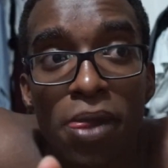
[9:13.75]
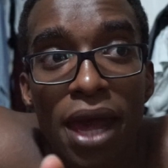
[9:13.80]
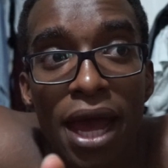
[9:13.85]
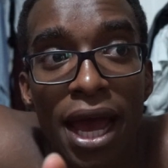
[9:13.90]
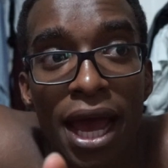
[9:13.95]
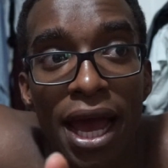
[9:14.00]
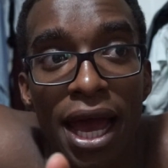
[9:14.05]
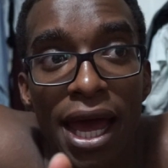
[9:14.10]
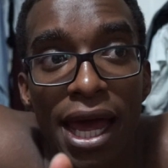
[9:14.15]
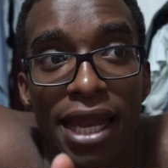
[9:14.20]

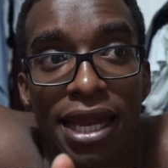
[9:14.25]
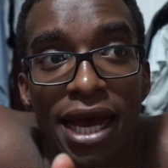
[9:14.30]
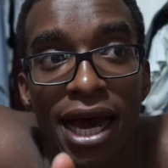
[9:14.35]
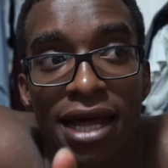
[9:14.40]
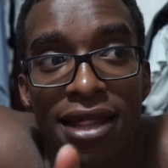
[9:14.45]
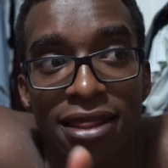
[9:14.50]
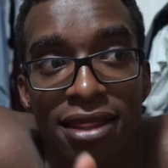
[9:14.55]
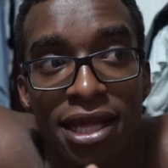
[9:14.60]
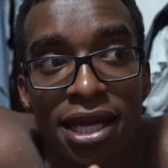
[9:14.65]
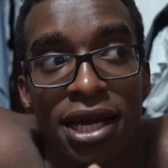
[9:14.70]
And I
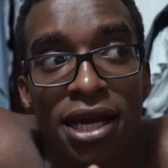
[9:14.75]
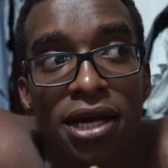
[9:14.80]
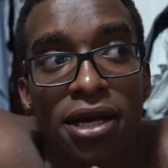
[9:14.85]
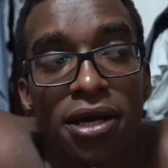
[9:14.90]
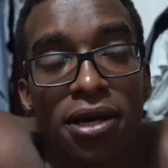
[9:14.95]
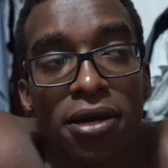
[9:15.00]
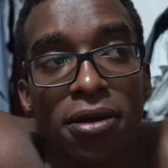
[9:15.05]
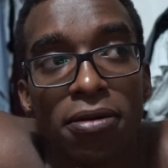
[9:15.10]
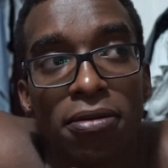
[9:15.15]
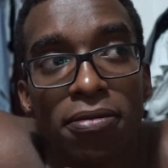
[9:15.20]
think
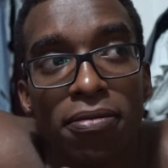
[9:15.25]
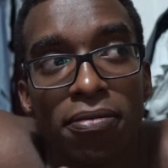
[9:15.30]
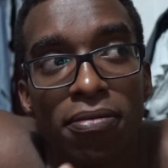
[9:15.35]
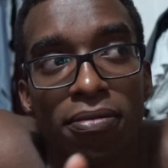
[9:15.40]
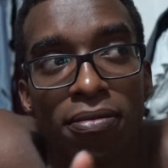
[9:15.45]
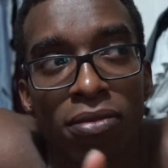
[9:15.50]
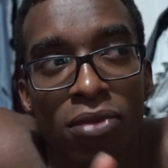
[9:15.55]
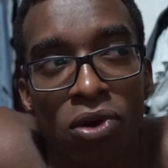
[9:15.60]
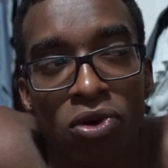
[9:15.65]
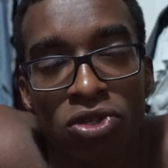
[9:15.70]

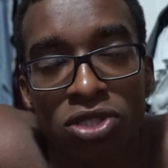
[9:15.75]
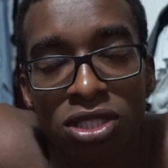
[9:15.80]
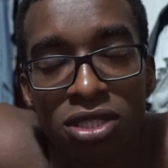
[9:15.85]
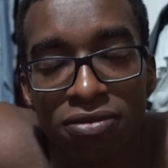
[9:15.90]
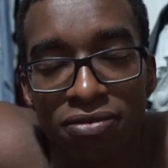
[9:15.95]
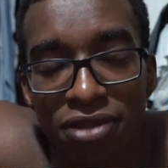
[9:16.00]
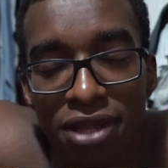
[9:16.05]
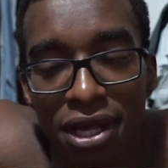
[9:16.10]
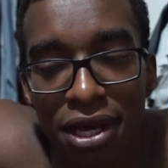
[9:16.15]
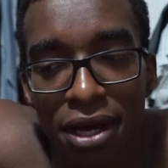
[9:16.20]
most
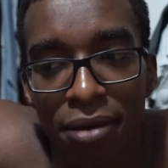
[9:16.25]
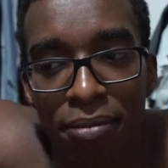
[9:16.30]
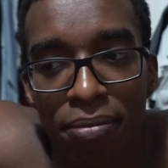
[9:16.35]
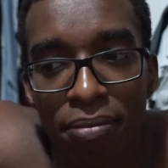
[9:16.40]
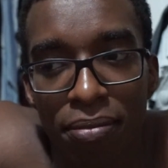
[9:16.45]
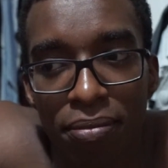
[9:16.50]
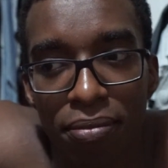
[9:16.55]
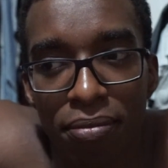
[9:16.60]
of them